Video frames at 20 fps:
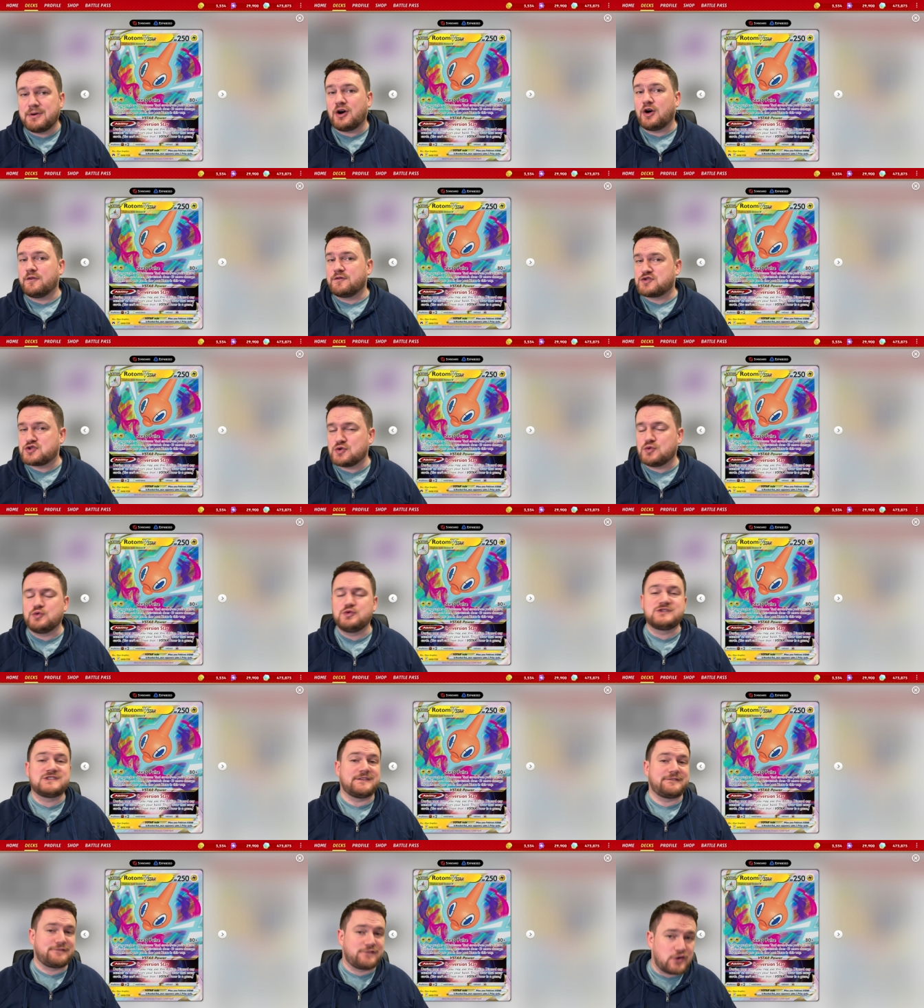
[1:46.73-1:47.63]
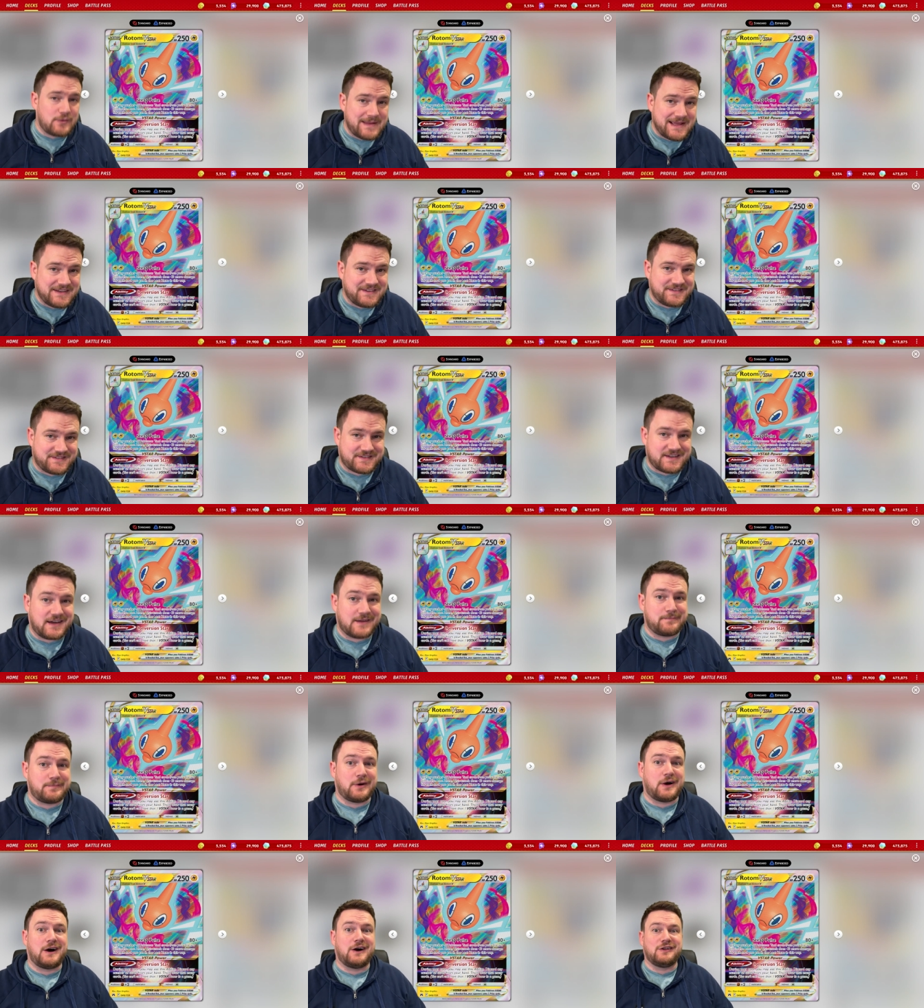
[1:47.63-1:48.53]
of tools from our
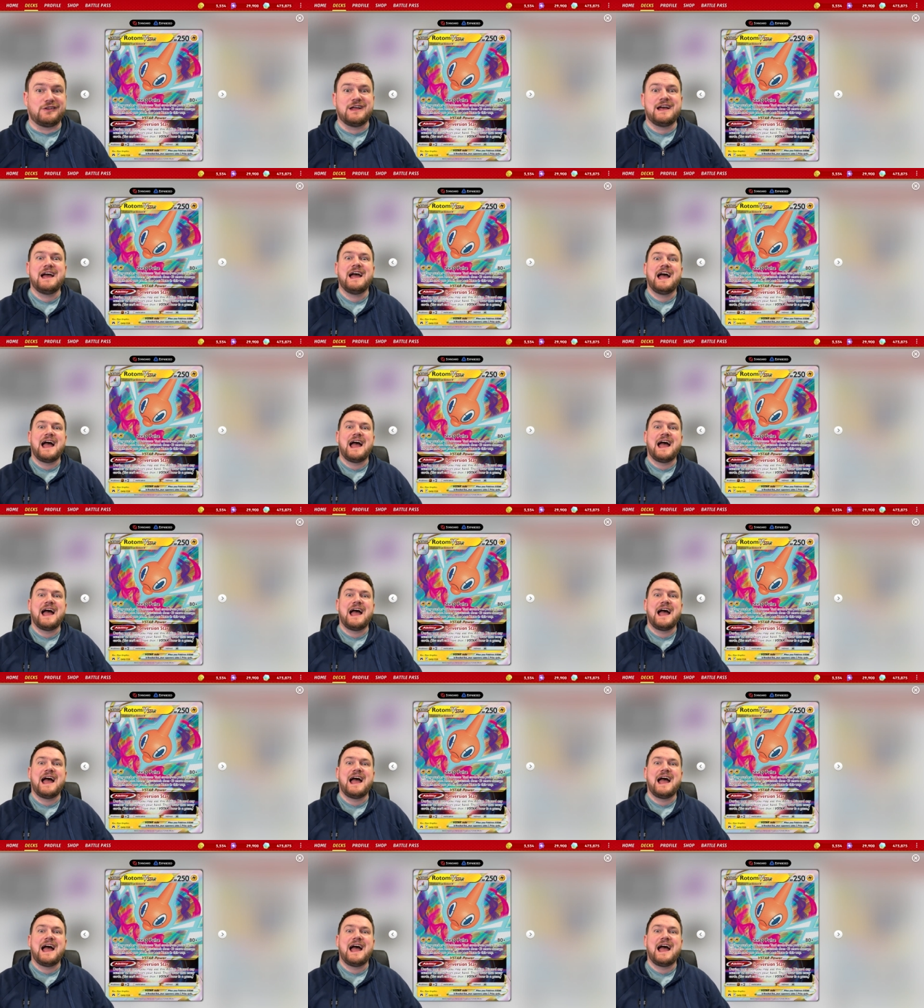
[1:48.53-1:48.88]
discard pile